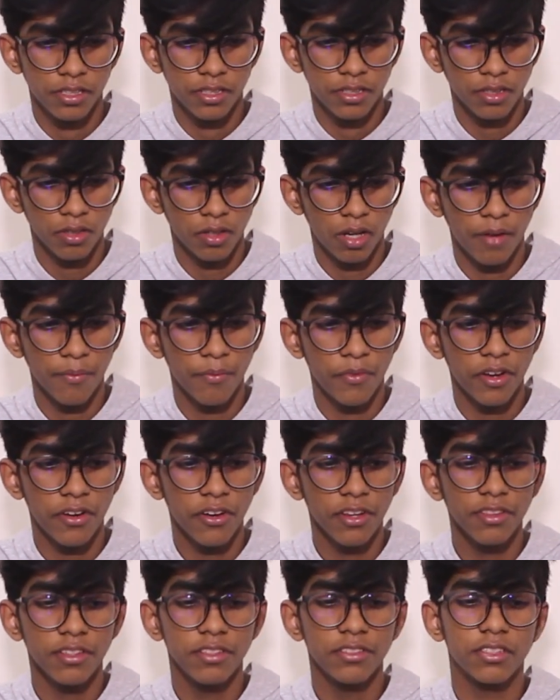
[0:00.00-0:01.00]
So I'm
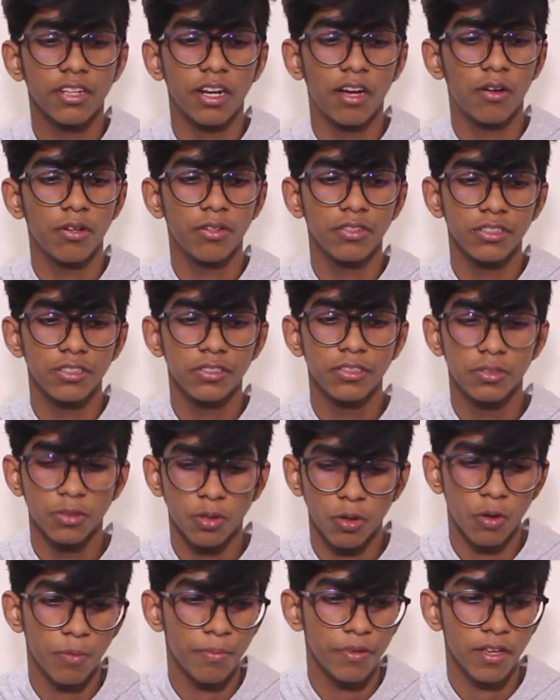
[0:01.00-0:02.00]
wearing these gloves,
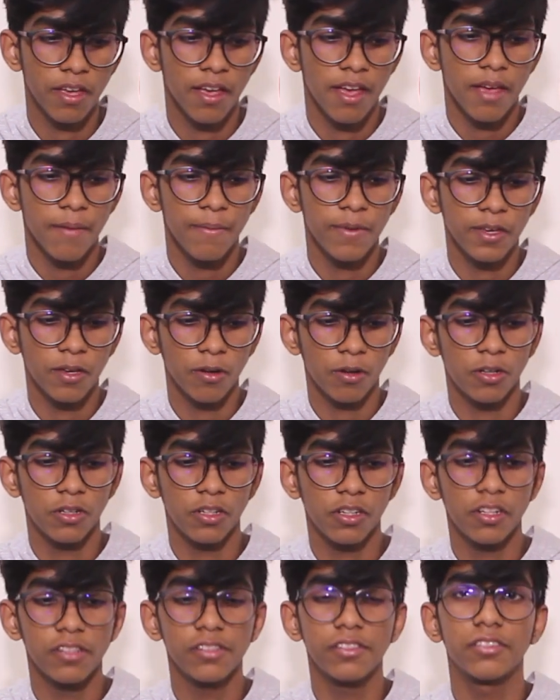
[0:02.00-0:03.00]

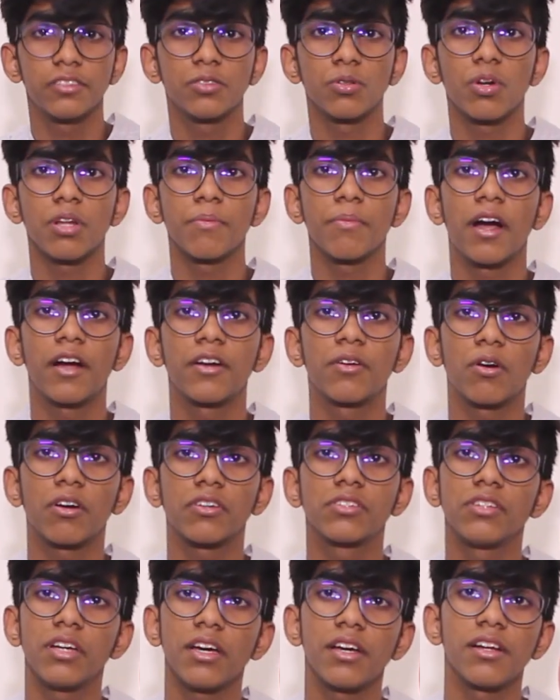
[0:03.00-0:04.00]
because the sodium
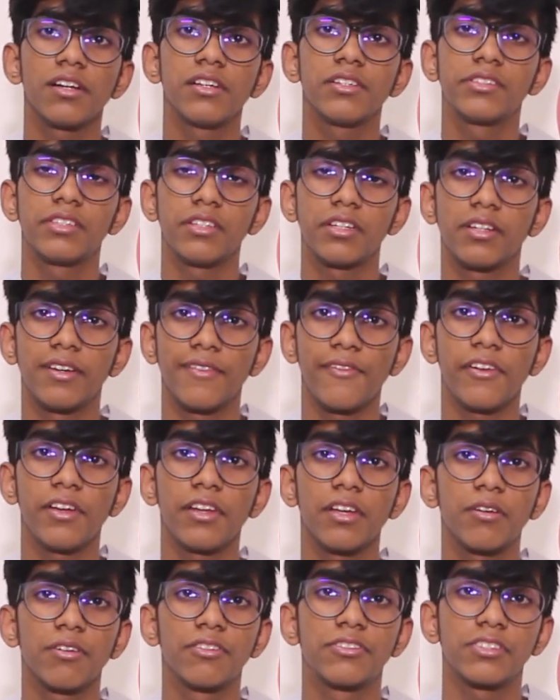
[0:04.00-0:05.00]
hydroxide is a
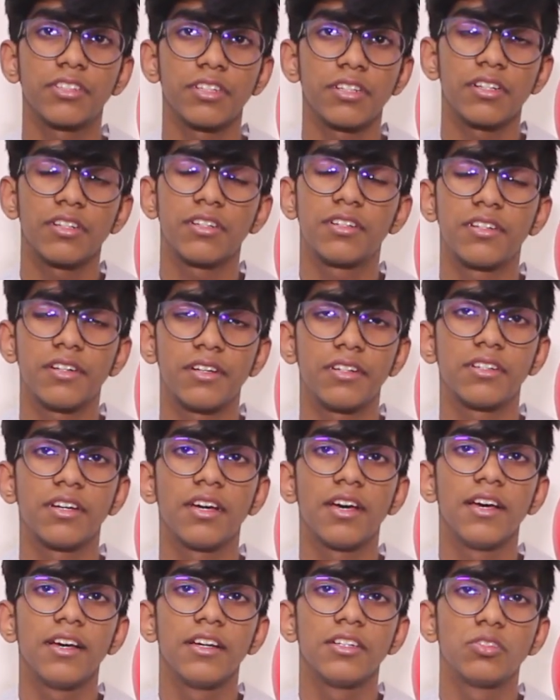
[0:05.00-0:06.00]
very good skin irritant.
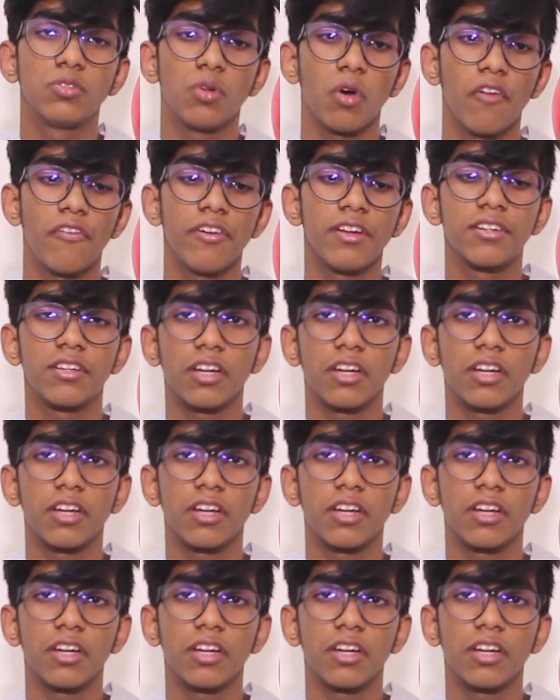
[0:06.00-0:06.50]
So if